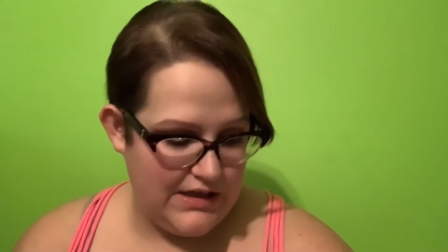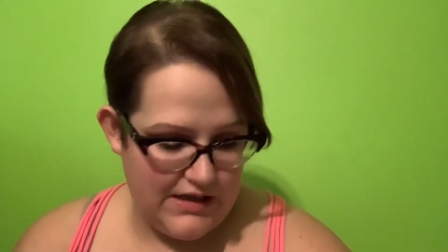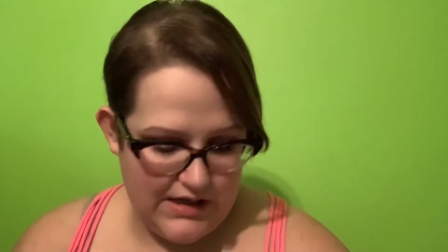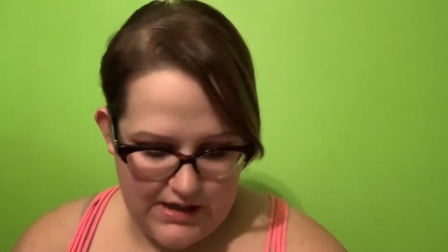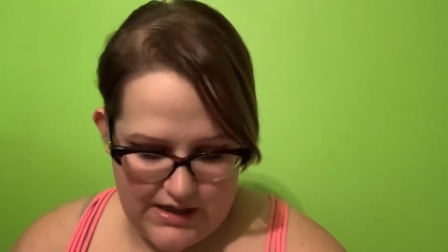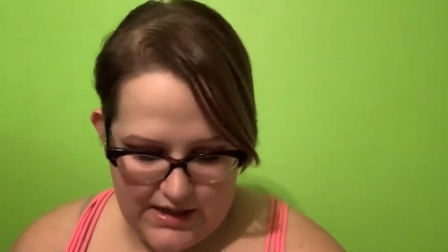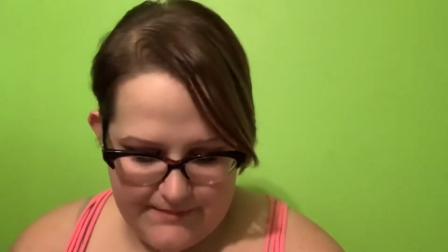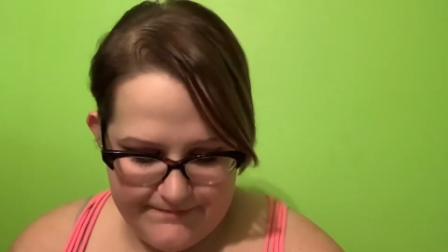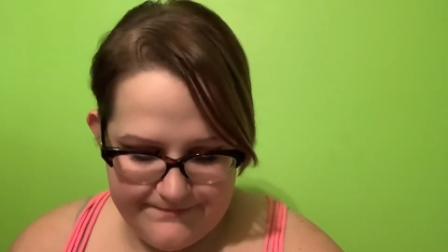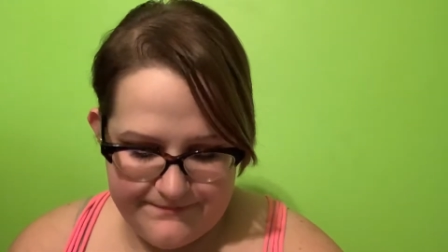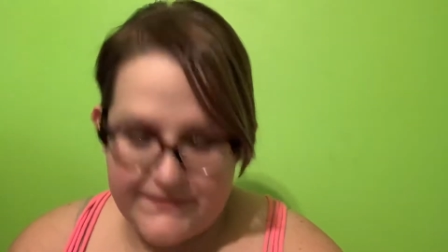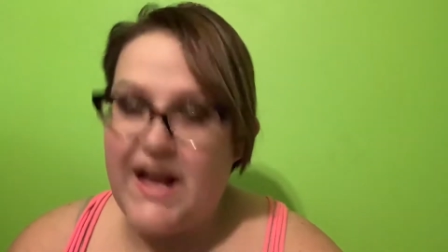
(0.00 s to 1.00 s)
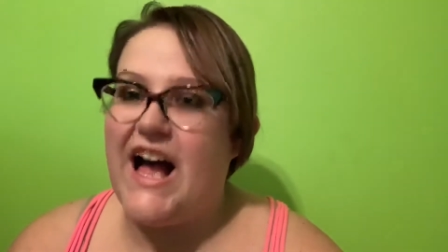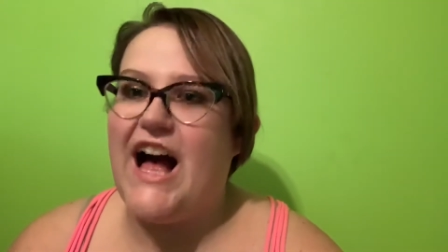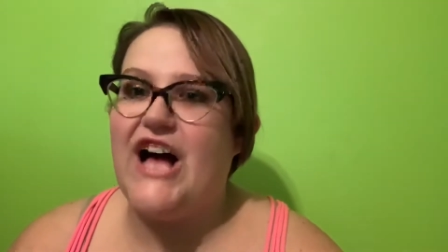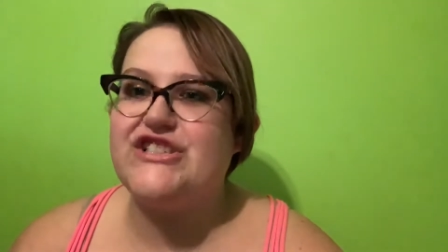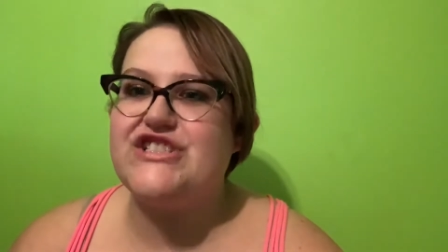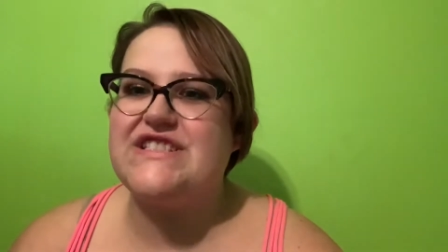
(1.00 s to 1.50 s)
I'll
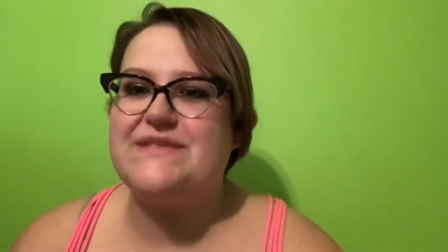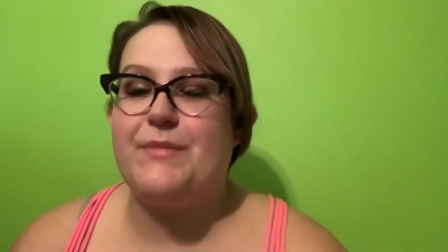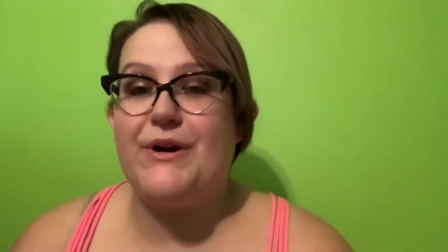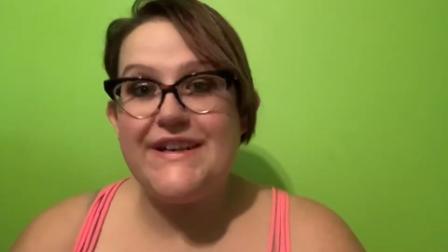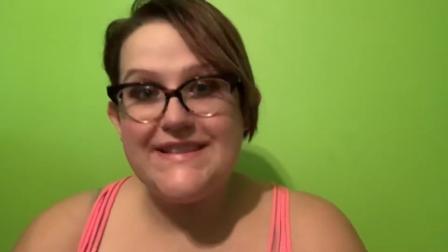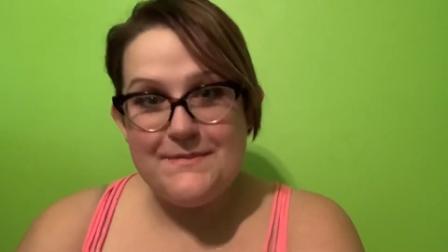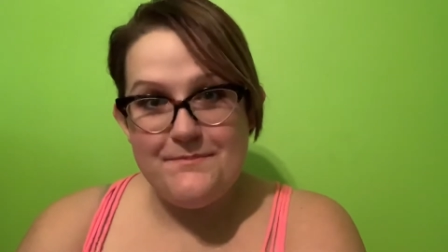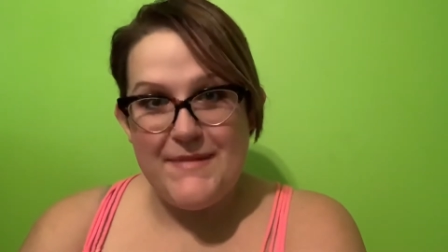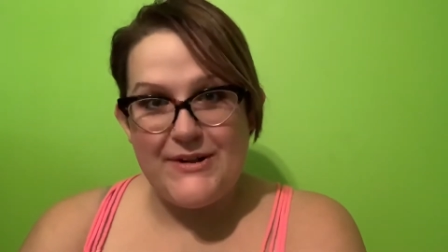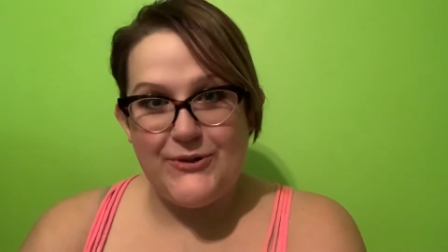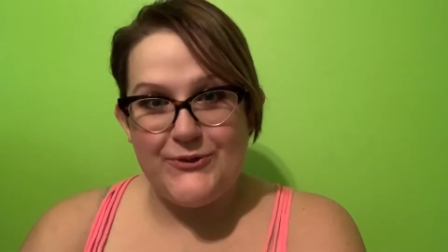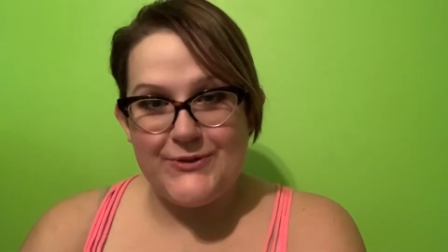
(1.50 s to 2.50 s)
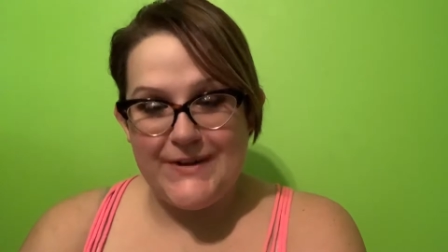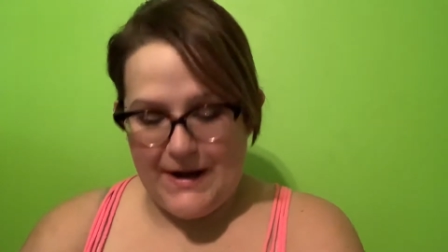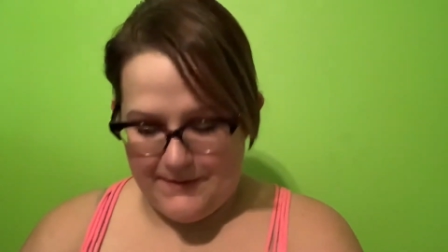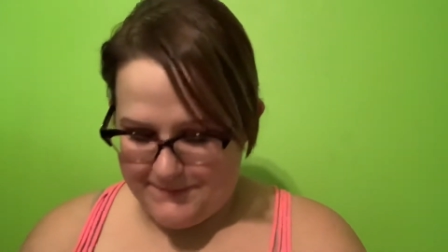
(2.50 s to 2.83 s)
just put it in the middle for now.